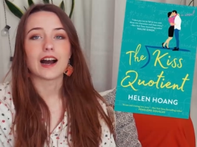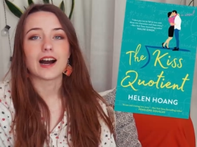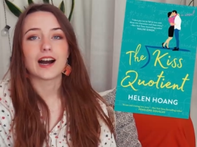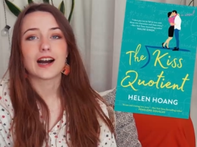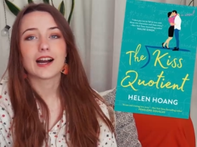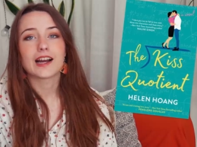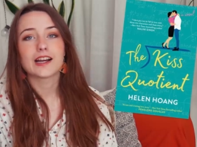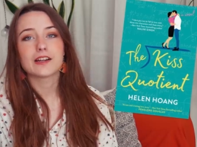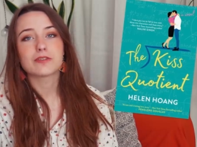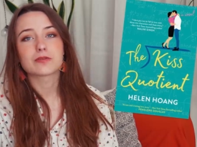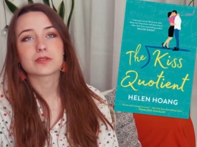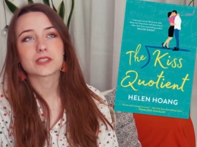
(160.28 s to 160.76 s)

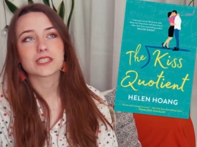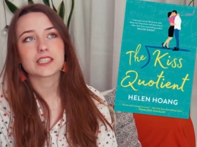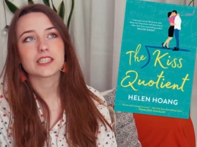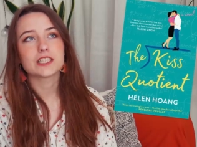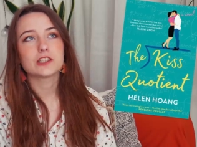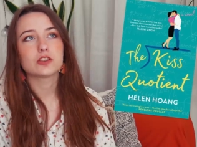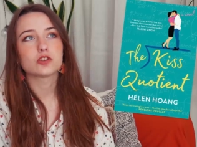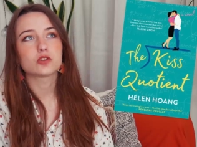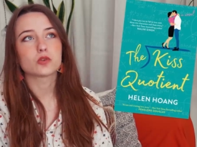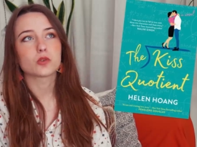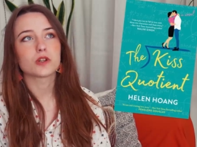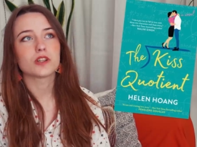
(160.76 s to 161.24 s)
I really
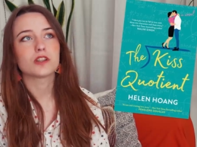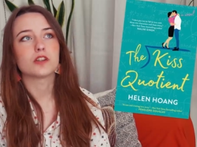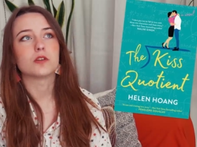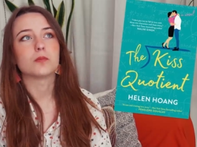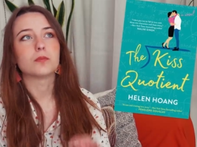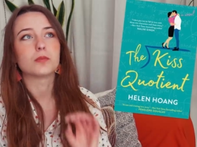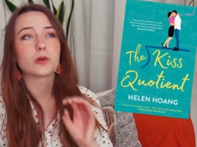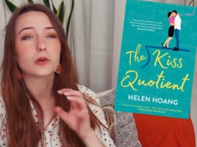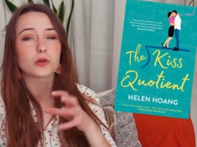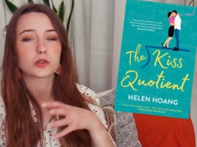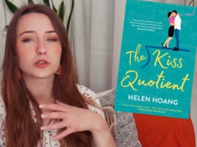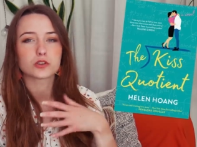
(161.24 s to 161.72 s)
enjoyed the
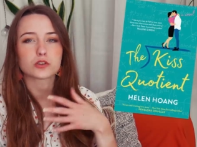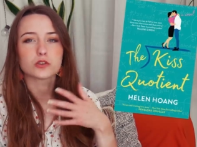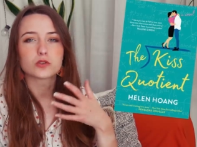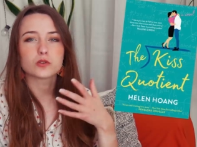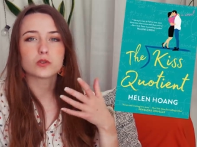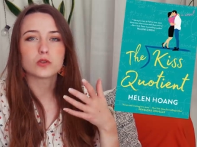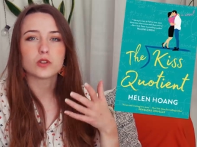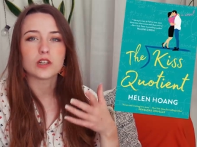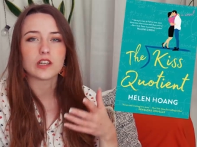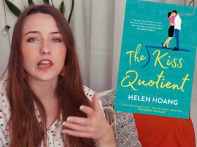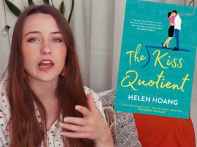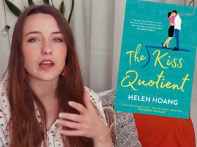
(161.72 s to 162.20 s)

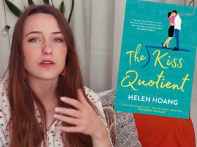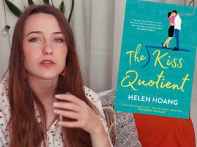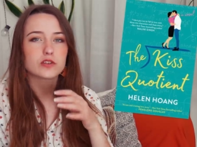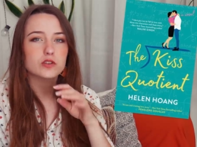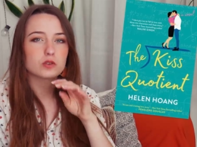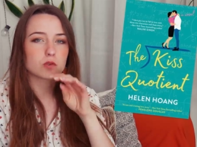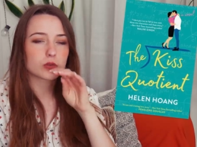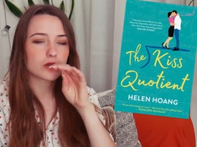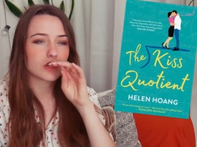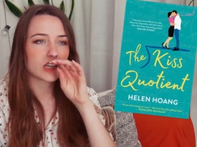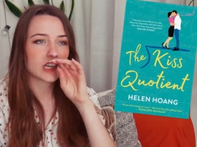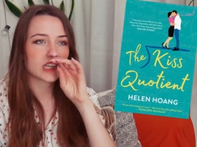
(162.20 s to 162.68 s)
personal life
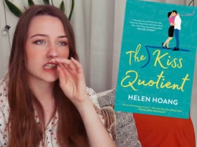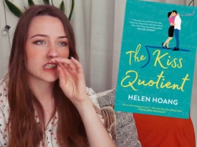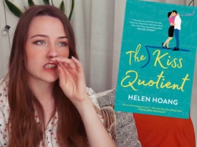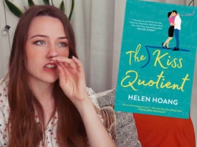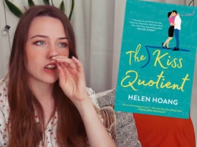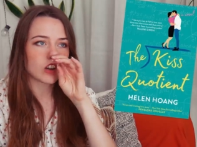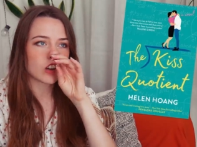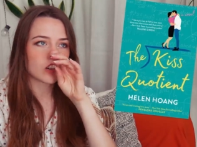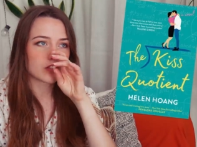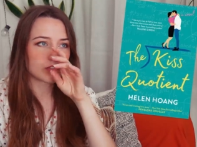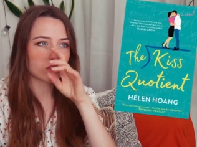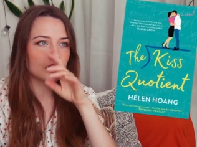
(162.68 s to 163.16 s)
stories
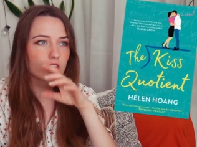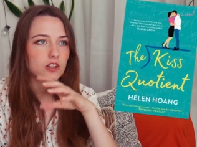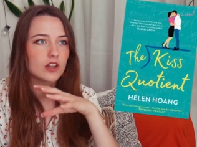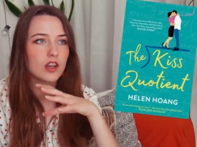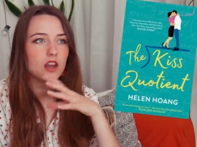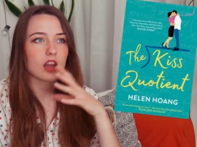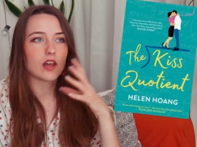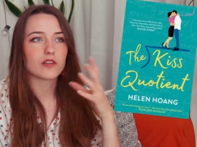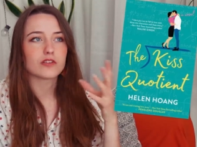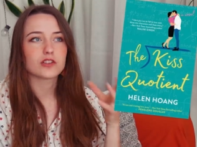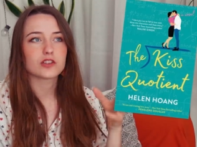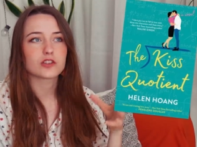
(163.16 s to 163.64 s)
of the
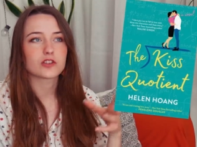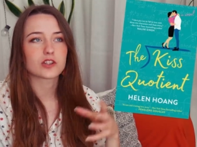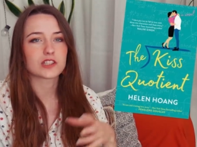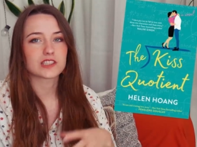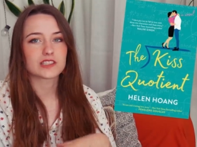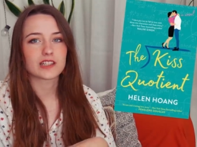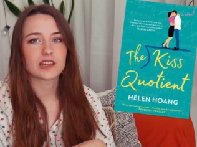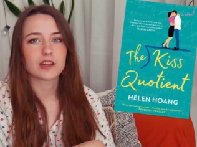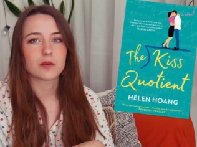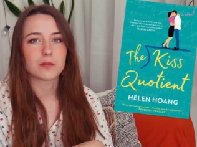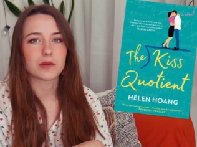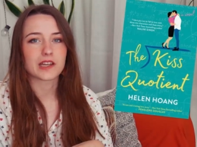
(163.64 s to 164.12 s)
love
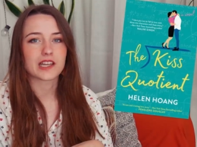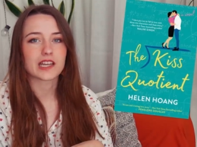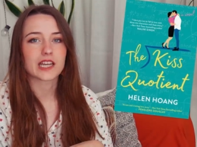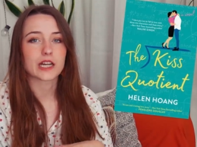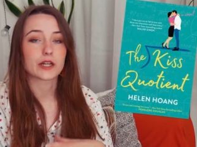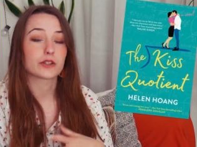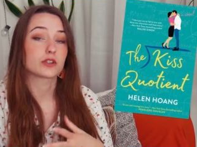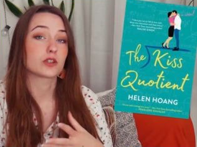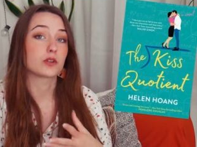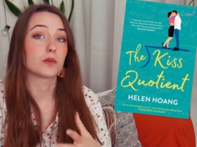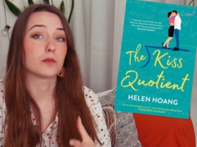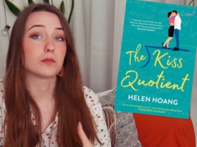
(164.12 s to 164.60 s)
interest and the main
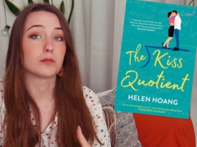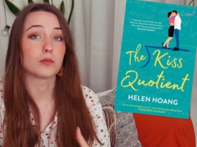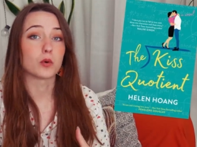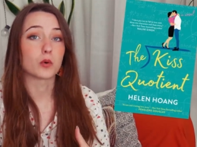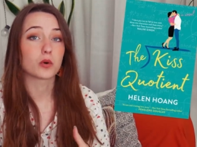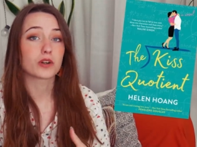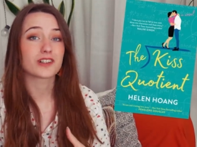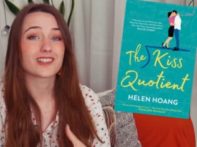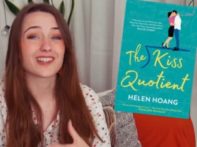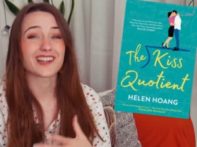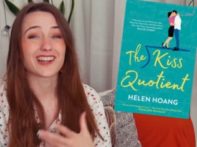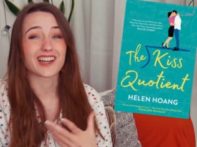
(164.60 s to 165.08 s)
character
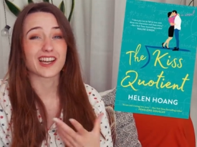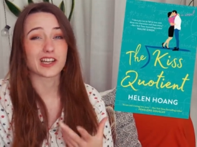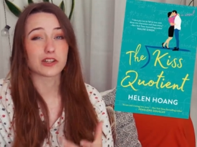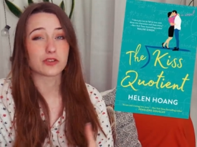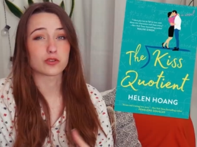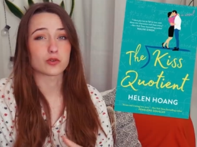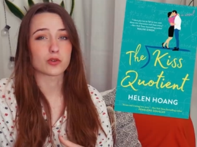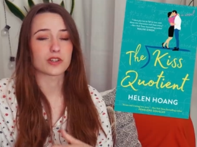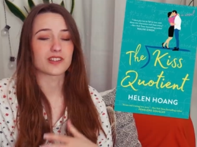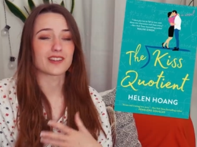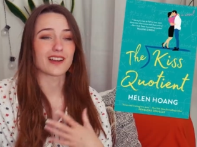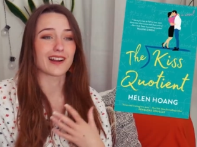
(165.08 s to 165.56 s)
more than I
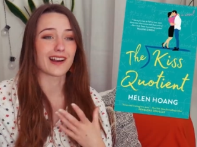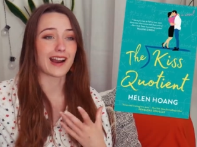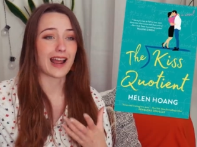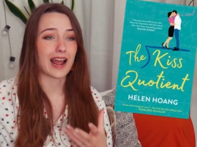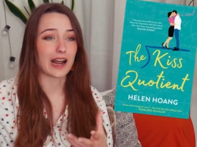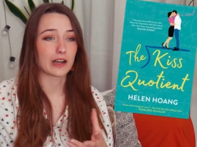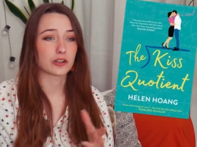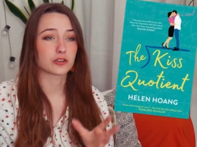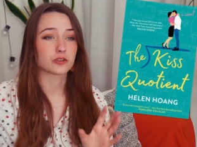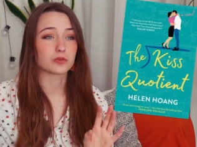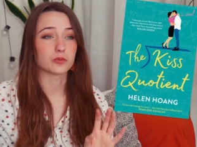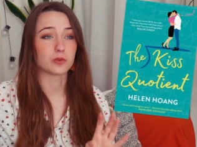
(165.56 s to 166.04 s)
enjoyed their
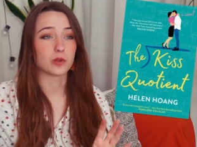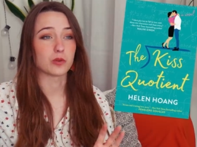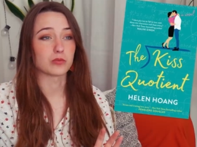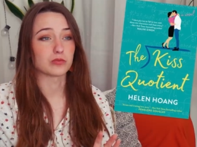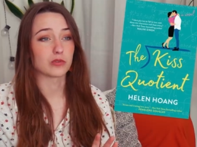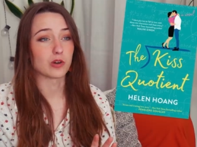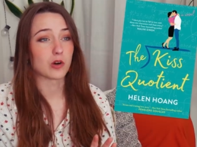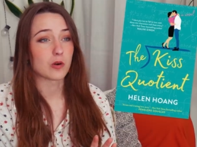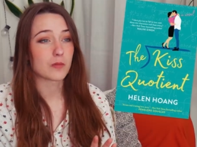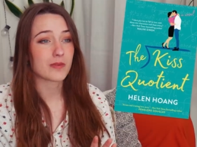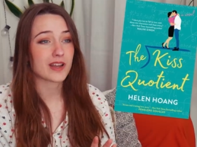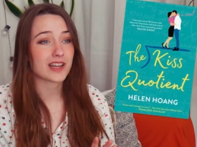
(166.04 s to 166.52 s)
actual
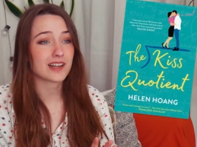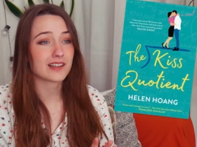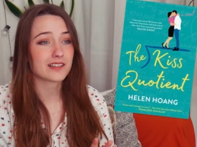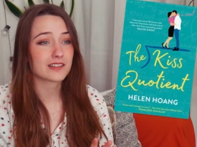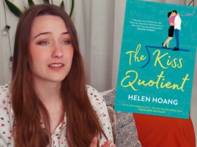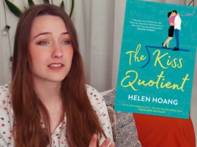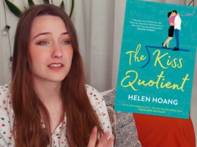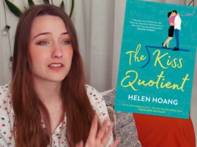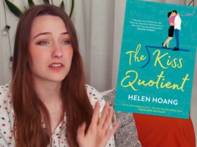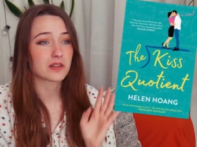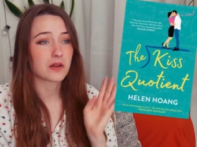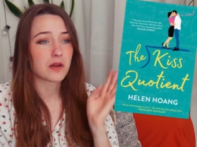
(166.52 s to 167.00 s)

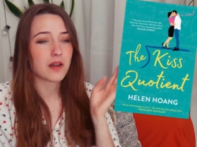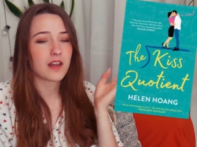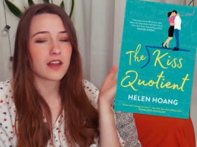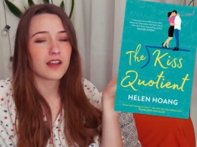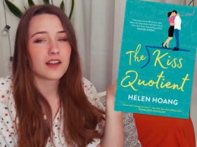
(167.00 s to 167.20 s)
romance.